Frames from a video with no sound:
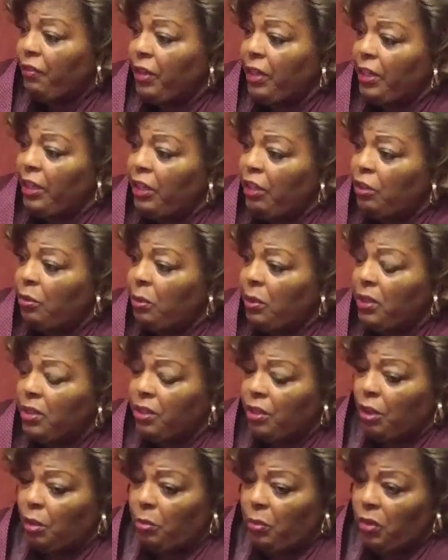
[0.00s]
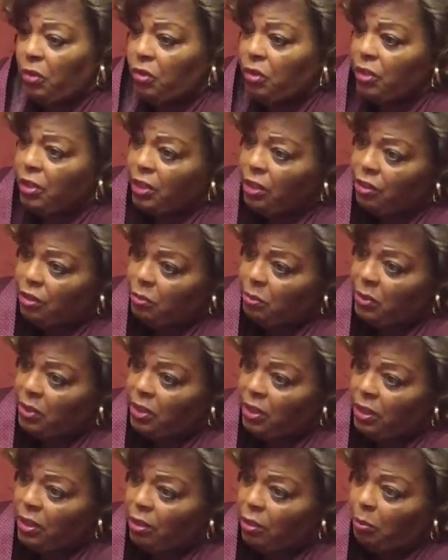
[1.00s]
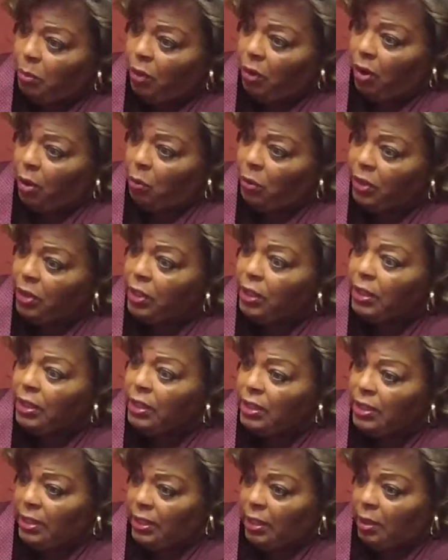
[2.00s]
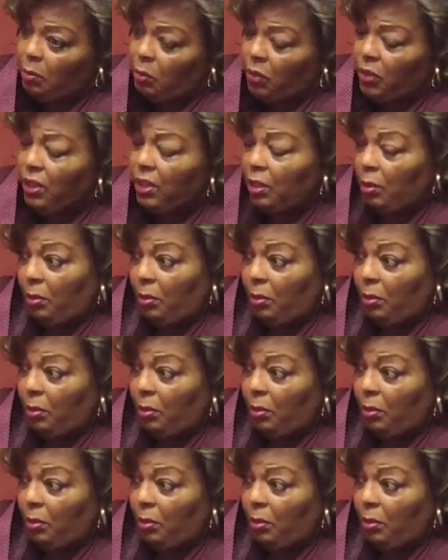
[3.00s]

in each one of the community centers within the